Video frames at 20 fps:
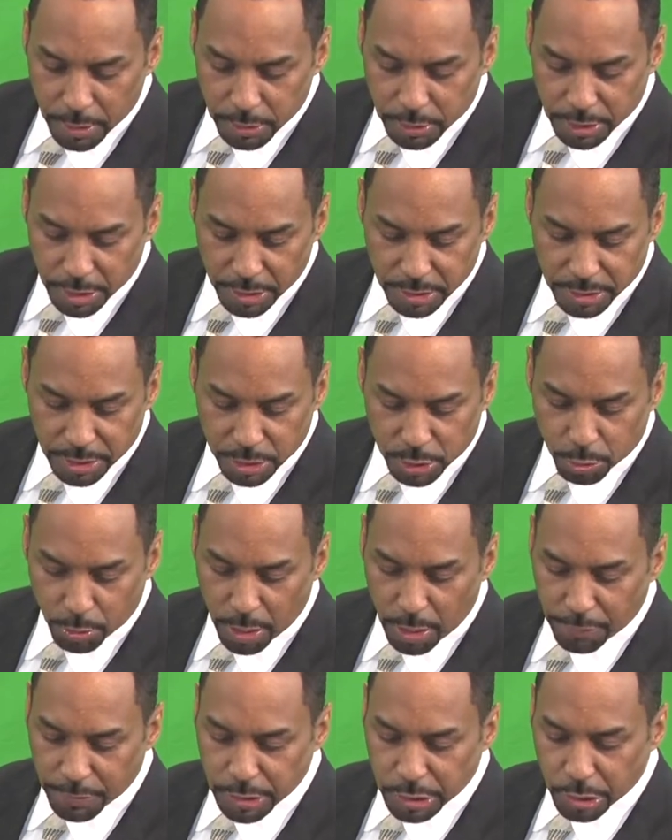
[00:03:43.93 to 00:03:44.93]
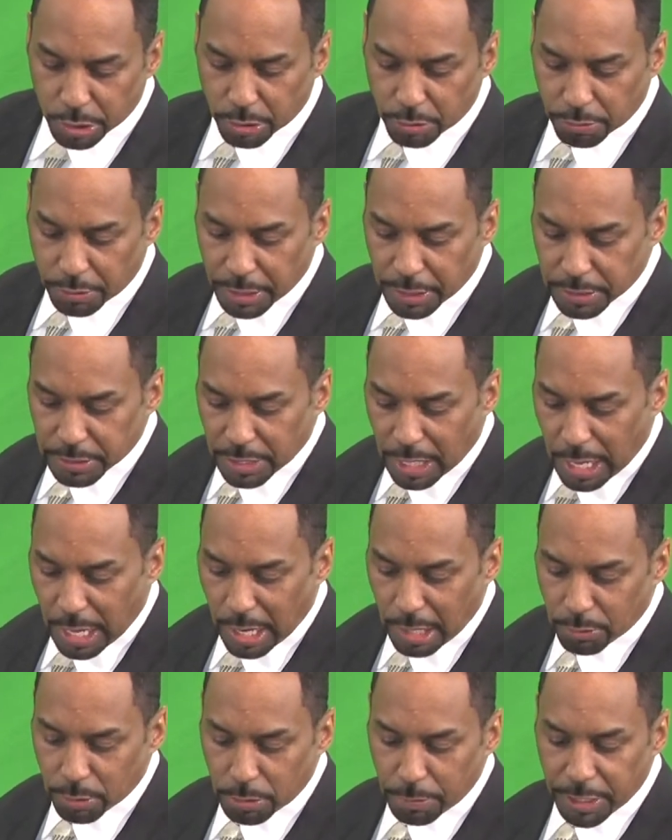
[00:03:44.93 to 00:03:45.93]
Genesis 12 and 2 reads,
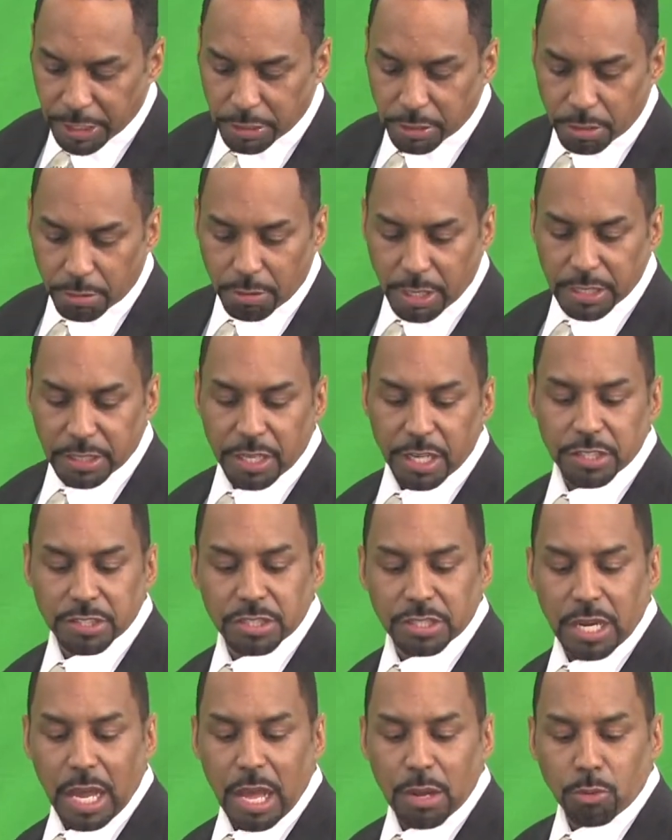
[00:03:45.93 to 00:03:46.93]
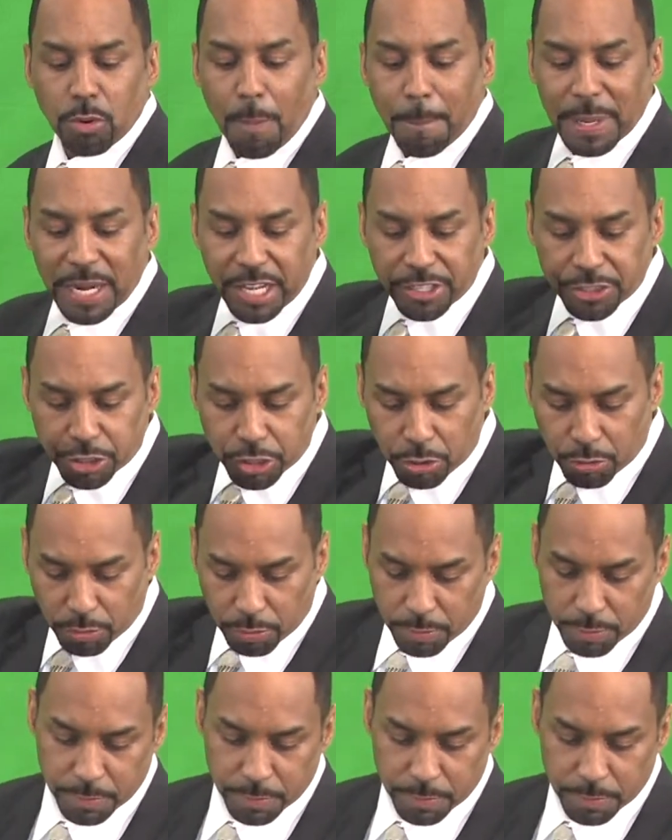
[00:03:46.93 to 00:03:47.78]
I will make you a great nation. I will bless you.